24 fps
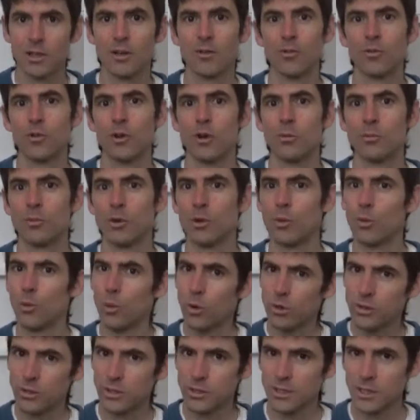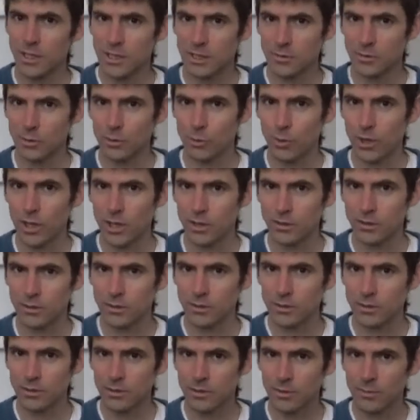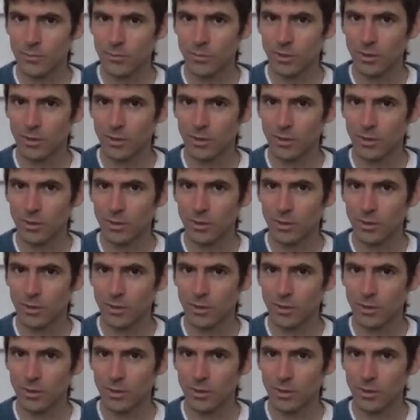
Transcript: from one state of awareness